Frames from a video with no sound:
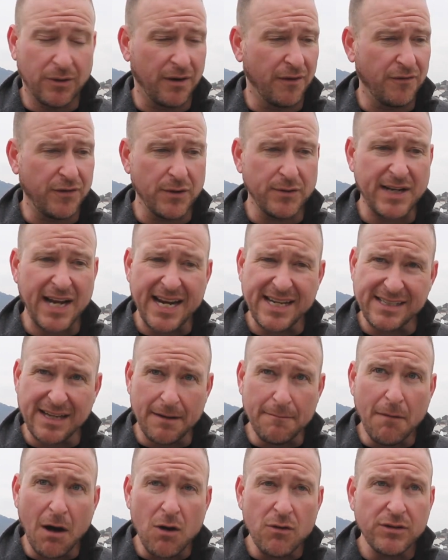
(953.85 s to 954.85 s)
or a few days
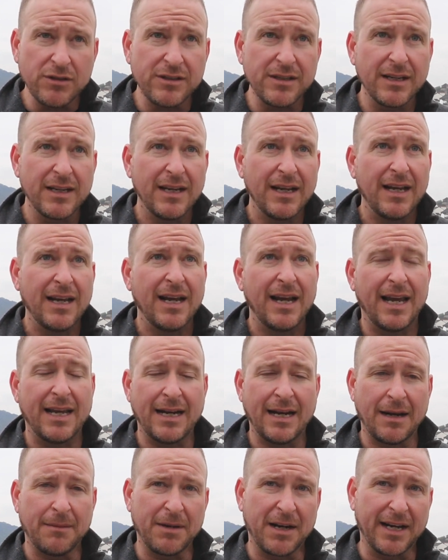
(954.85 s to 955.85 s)
at most,
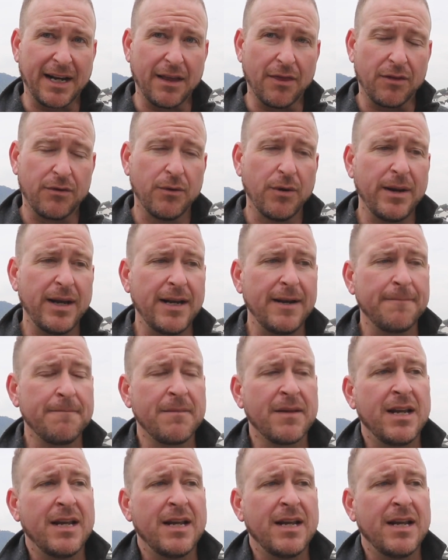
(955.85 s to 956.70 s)
and then I'm gonna get through it.